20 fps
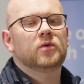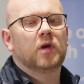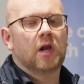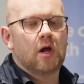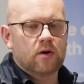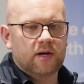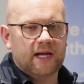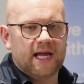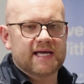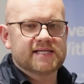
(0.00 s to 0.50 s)

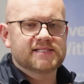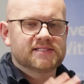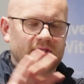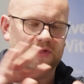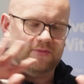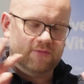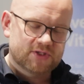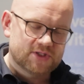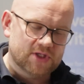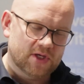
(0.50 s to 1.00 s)
long as,
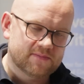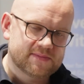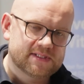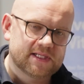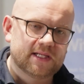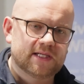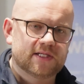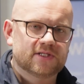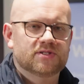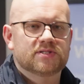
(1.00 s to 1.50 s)
and there are terms
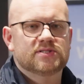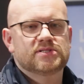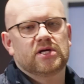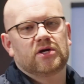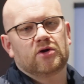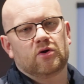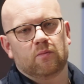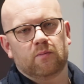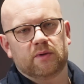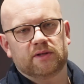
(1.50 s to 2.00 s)
and conditions
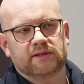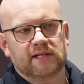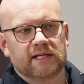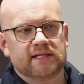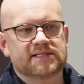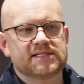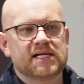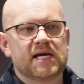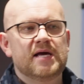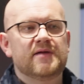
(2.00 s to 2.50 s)
that come with
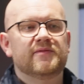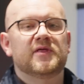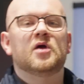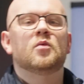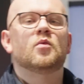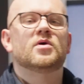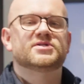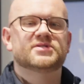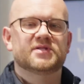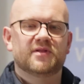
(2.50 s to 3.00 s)
this, that
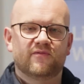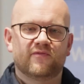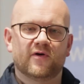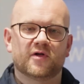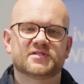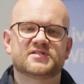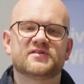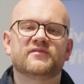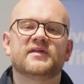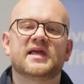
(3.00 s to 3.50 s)
it wasn't the
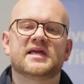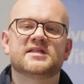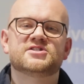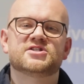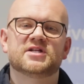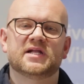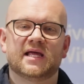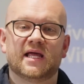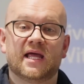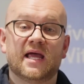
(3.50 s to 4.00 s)
fault of the
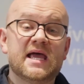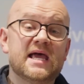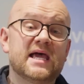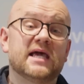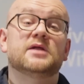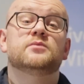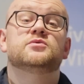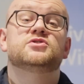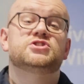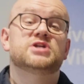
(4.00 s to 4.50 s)
engineer
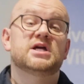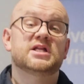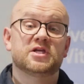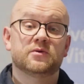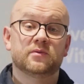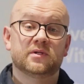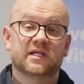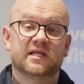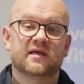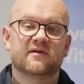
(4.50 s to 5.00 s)
and it was
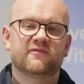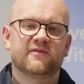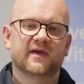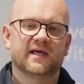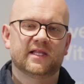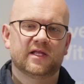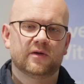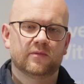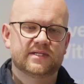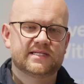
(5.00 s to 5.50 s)
genuinely a
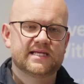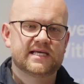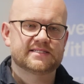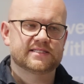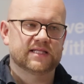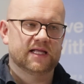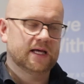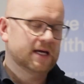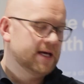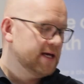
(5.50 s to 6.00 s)
failure with
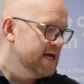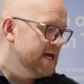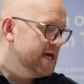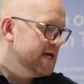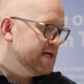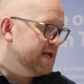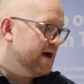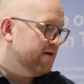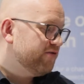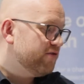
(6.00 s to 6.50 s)
Tesla.
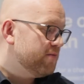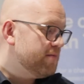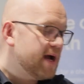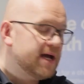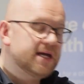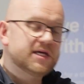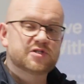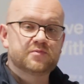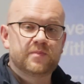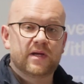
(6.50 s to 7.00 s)
Now, from
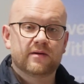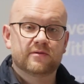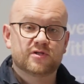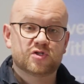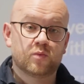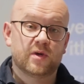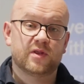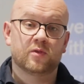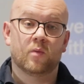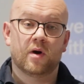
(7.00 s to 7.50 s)
my
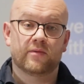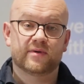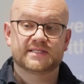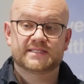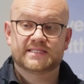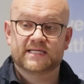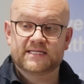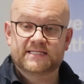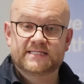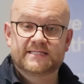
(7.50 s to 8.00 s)
experience with
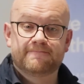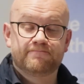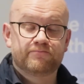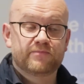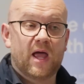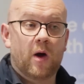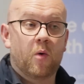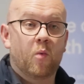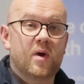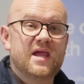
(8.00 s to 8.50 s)
warranties,
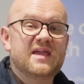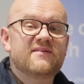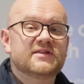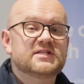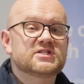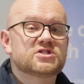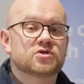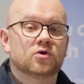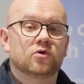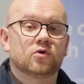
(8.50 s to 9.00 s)
we've
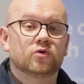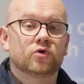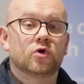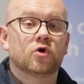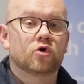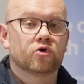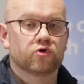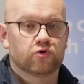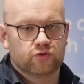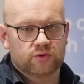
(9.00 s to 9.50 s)
installed
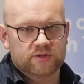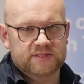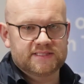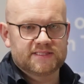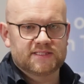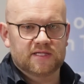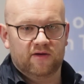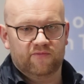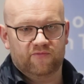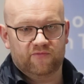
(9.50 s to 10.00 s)

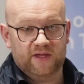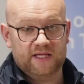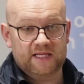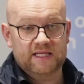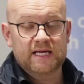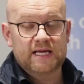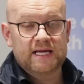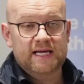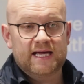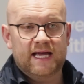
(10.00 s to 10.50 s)
hundreds of
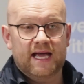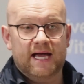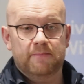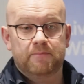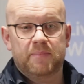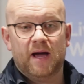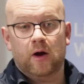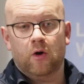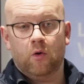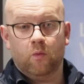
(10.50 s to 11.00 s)
the
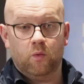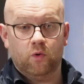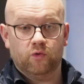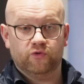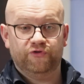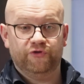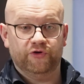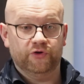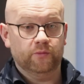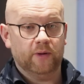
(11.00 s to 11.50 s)

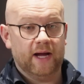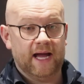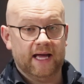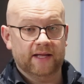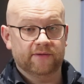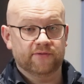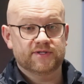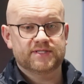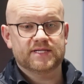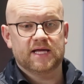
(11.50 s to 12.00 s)
Powerwall 2
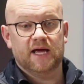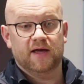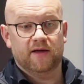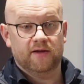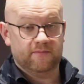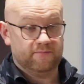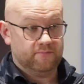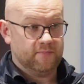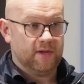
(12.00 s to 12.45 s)
and a